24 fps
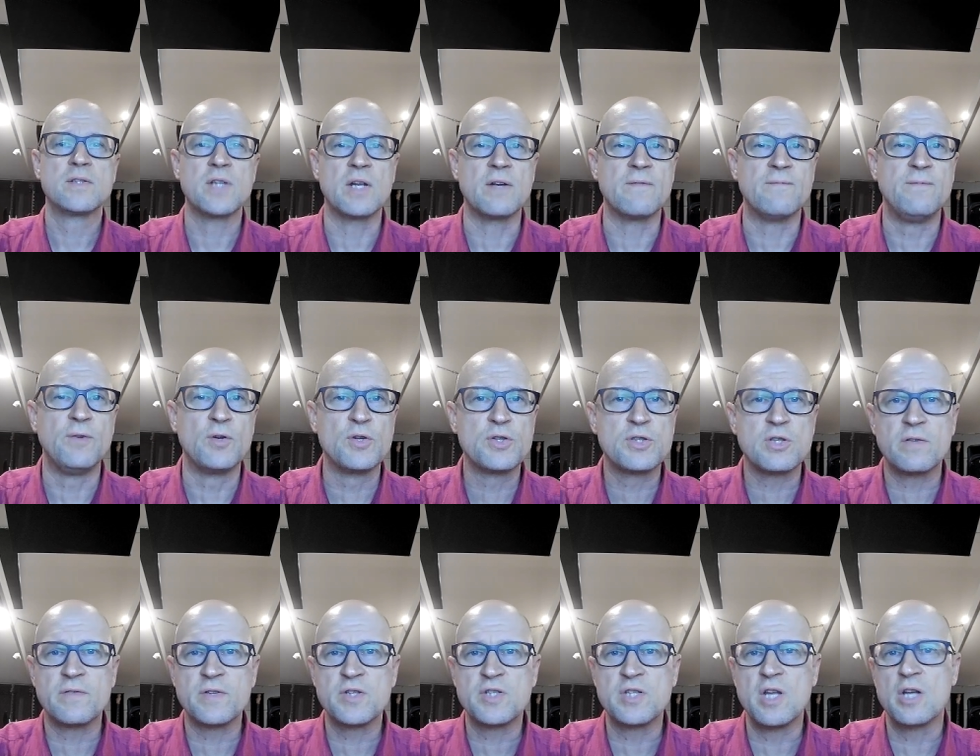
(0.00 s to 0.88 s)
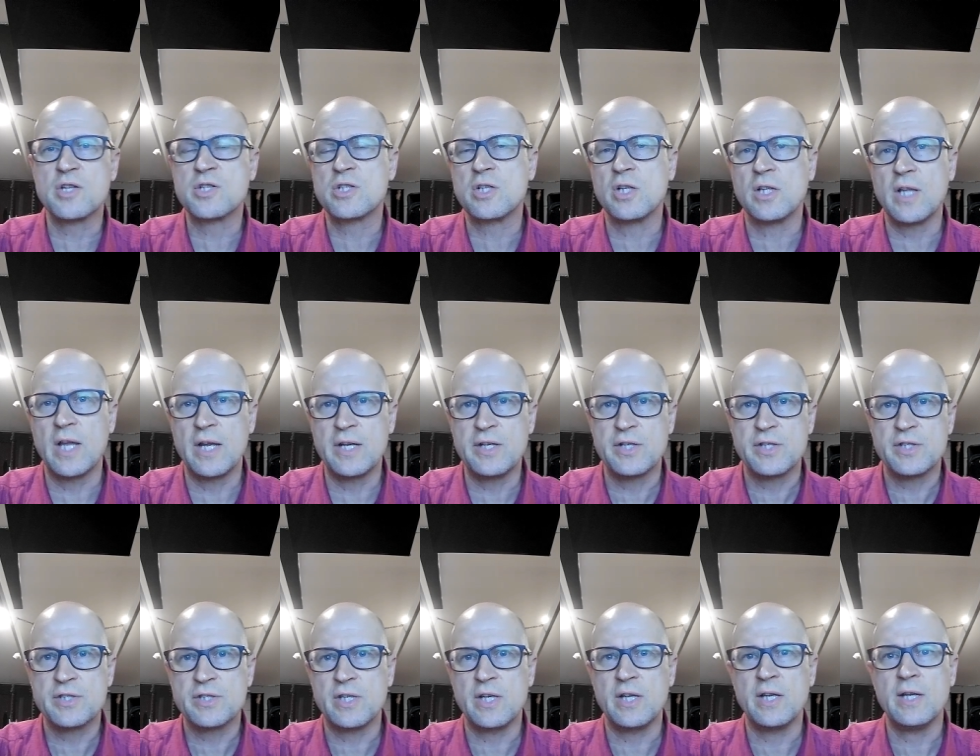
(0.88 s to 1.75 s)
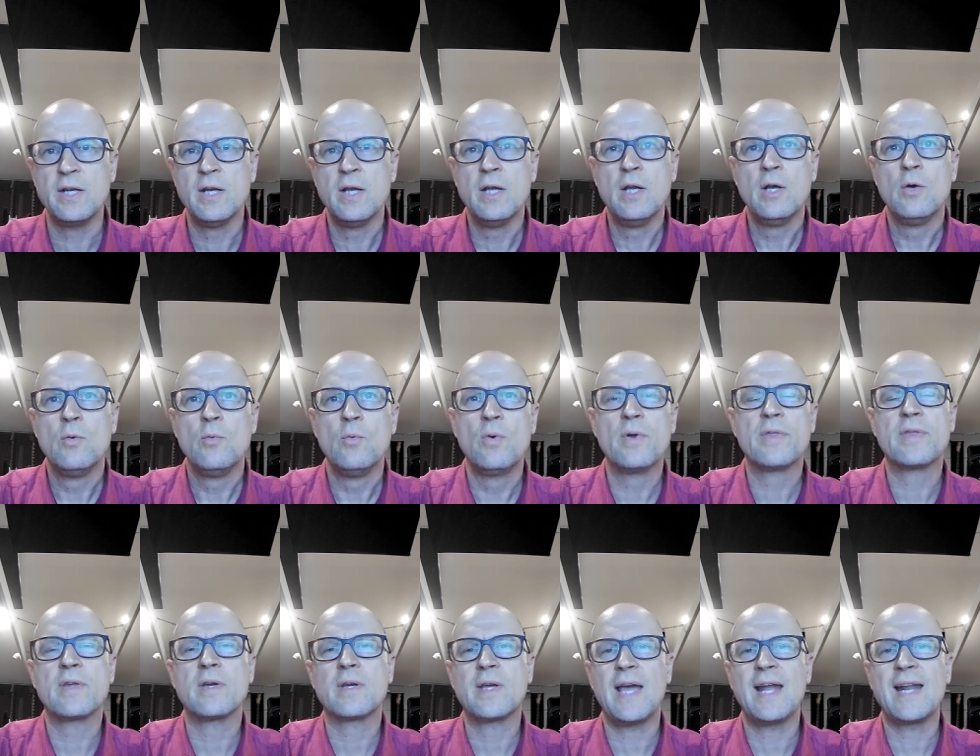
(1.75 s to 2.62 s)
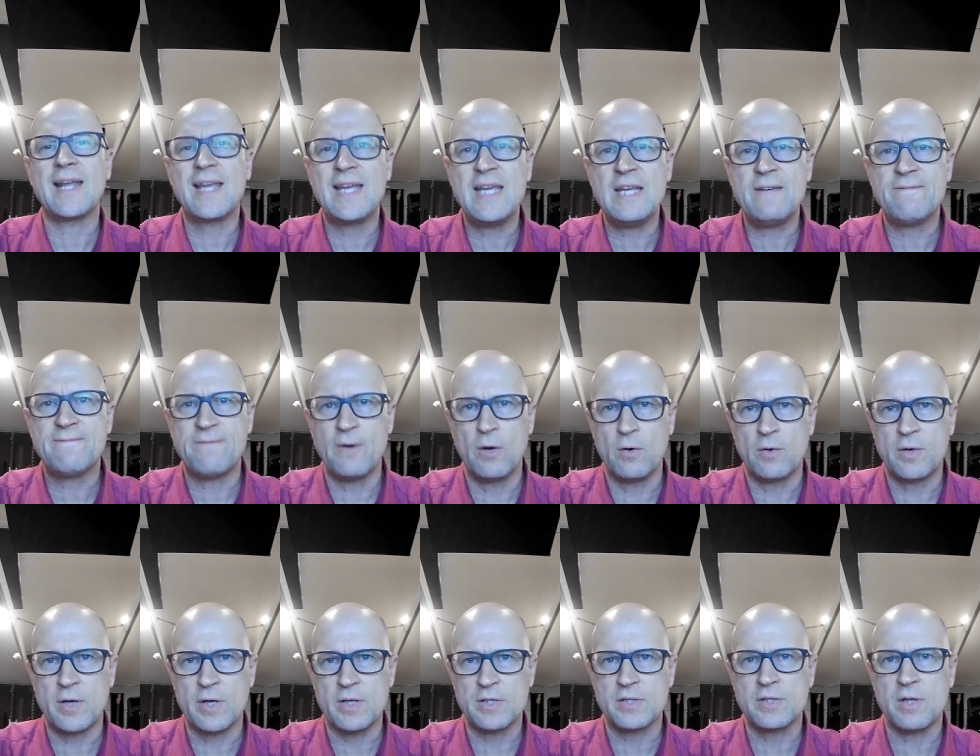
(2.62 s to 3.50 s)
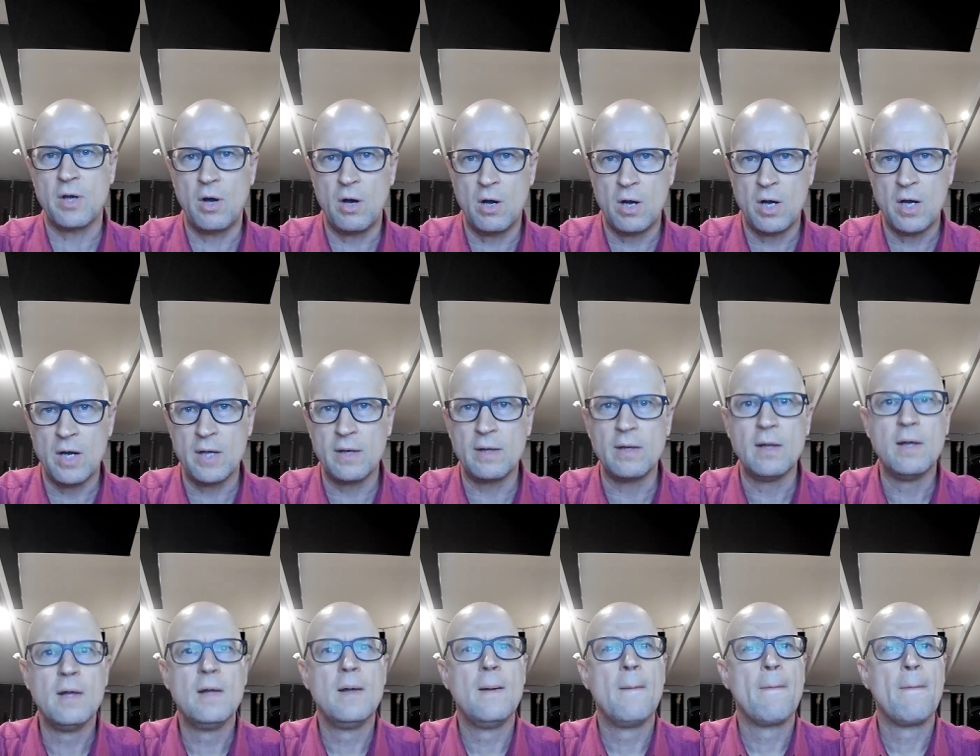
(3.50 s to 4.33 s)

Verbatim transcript: a full service digital agency with a kind of key focus on